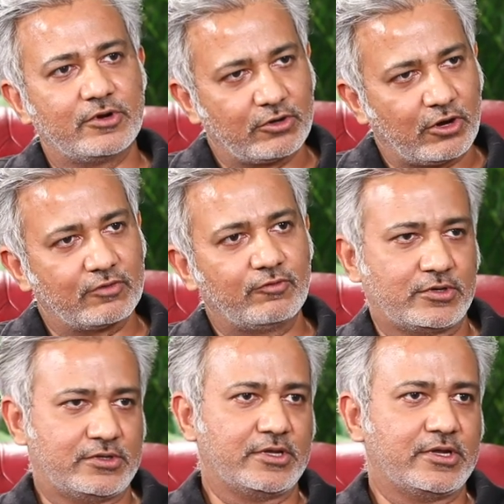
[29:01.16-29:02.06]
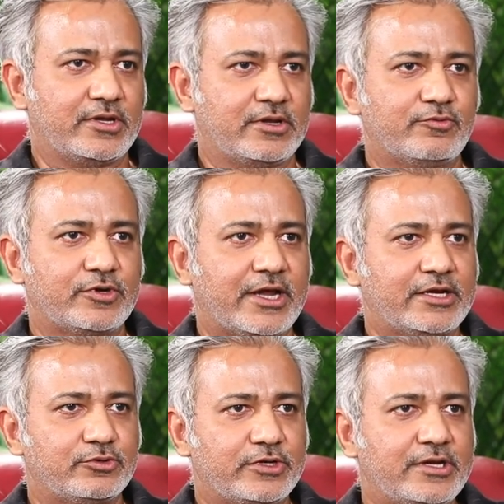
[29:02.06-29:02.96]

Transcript: your dog what they would like to